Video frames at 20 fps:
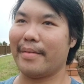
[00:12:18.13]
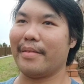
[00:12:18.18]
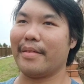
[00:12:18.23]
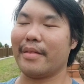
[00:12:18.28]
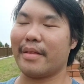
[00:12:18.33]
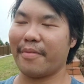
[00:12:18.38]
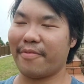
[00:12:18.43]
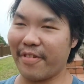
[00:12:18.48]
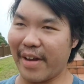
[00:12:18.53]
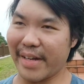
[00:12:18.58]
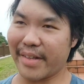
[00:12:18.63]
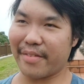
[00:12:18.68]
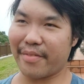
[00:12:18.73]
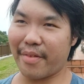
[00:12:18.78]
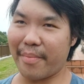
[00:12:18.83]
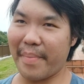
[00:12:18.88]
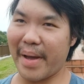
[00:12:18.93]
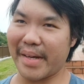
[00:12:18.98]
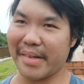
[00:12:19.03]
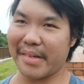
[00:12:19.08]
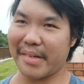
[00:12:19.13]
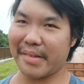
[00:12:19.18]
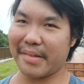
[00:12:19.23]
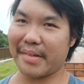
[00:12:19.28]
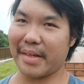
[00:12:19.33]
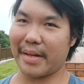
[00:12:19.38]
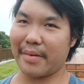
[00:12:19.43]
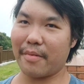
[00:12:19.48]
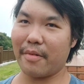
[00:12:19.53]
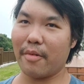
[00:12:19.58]
the fact of the matter is
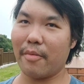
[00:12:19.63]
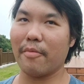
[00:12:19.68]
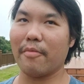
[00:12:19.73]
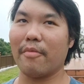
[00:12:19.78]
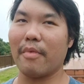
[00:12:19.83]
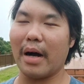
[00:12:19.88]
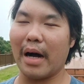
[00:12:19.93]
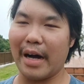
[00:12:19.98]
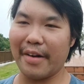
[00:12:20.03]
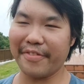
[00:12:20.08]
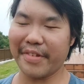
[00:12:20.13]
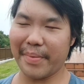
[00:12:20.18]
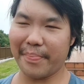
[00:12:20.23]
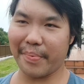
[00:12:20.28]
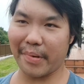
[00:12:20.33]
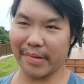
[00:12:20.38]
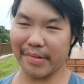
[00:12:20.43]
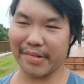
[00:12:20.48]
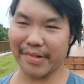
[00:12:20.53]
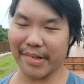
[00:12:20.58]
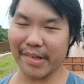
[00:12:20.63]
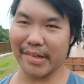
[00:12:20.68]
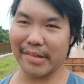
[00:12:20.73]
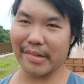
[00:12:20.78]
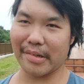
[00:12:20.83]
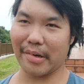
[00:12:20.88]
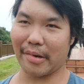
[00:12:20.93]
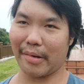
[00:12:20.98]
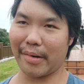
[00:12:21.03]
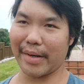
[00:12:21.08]
that after Portugal
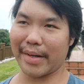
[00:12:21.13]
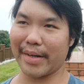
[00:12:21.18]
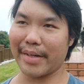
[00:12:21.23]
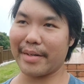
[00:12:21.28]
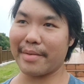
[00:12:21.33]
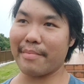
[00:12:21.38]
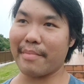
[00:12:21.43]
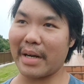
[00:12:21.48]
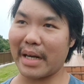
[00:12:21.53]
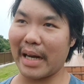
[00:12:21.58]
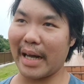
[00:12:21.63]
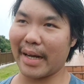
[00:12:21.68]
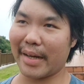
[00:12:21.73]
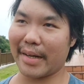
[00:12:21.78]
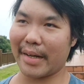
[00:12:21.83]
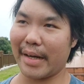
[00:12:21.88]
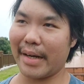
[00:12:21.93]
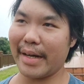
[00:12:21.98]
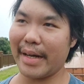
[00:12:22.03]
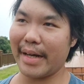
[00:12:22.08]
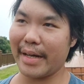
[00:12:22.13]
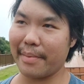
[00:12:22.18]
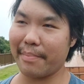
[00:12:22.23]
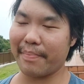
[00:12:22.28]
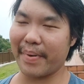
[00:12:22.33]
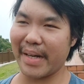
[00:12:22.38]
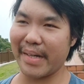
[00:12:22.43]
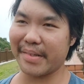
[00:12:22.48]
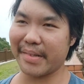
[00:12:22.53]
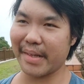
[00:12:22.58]
conquered Malacca, it
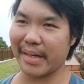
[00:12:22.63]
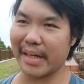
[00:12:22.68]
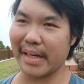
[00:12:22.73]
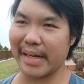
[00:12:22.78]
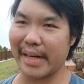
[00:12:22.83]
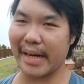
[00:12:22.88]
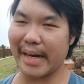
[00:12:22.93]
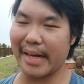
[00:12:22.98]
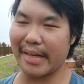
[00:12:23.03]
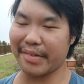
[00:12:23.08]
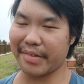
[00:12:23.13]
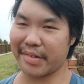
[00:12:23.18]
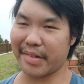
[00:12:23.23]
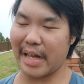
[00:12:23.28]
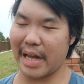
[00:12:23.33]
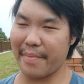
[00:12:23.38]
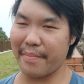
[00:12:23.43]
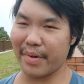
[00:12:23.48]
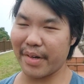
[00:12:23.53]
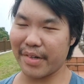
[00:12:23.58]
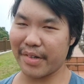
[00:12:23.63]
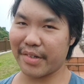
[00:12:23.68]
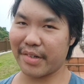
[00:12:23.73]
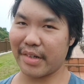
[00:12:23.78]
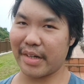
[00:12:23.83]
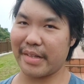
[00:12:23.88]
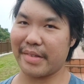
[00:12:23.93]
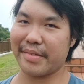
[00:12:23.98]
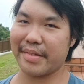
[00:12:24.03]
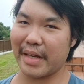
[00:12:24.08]
basically established
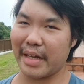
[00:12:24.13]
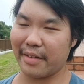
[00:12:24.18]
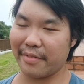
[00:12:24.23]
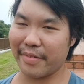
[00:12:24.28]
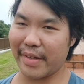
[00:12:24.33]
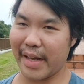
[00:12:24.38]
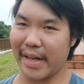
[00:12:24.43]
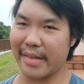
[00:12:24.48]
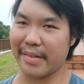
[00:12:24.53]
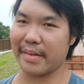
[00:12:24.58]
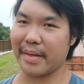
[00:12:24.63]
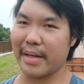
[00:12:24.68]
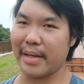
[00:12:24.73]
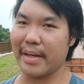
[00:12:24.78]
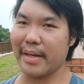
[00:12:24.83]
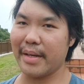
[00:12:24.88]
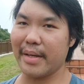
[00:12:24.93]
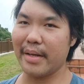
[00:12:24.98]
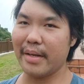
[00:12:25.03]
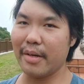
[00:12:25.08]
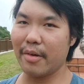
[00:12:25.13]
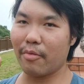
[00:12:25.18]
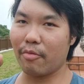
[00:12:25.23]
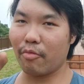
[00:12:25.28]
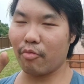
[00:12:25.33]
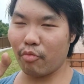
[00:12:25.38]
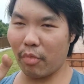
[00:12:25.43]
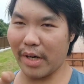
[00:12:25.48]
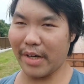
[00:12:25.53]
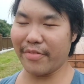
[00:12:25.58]
itself as
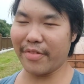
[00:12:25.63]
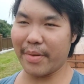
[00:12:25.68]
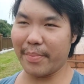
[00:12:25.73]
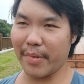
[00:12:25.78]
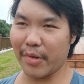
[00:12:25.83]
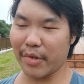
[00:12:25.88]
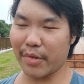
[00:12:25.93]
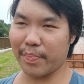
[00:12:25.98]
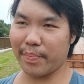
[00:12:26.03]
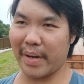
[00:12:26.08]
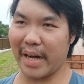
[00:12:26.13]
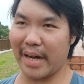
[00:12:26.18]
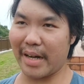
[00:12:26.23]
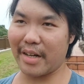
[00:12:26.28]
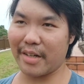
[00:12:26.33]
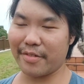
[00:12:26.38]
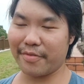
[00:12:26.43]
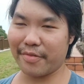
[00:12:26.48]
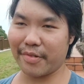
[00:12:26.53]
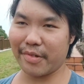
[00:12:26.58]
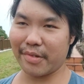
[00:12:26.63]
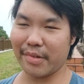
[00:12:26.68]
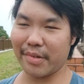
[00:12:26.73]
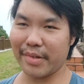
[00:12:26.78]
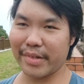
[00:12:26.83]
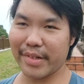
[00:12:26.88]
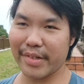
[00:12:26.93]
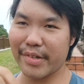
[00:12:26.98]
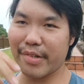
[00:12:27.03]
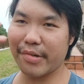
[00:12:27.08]
one of the most powerful
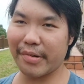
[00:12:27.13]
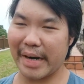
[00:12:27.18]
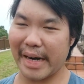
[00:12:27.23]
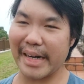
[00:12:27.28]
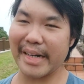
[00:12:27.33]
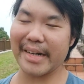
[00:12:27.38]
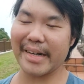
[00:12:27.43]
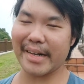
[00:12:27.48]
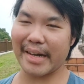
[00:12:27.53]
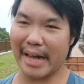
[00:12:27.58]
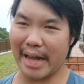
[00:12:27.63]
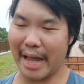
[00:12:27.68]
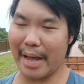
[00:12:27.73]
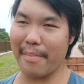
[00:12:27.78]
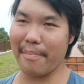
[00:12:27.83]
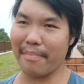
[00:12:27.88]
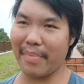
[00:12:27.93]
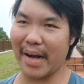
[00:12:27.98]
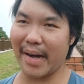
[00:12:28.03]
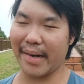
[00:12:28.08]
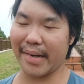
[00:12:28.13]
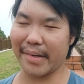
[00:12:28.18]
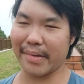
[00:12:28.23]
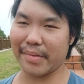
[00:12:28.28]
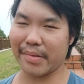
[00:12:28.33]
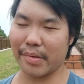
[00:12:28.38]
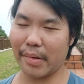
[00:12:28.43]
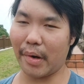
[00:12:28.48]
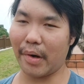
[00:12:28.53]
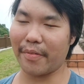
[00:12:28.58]
trading
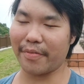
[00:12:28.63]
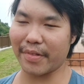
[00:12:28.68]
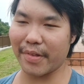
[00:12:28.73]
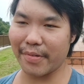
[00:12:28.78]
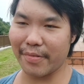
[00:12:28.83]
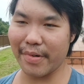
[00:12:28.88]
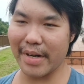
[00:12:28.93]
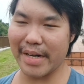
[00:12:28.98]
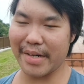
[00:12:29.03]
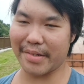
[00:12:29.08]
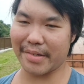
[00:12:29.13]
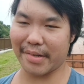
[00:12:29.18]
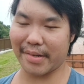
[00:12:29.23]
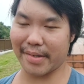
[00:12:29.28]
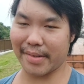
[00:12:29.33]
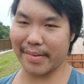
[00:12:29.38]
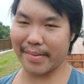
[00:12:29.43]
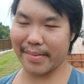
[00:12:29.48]
empires of the region.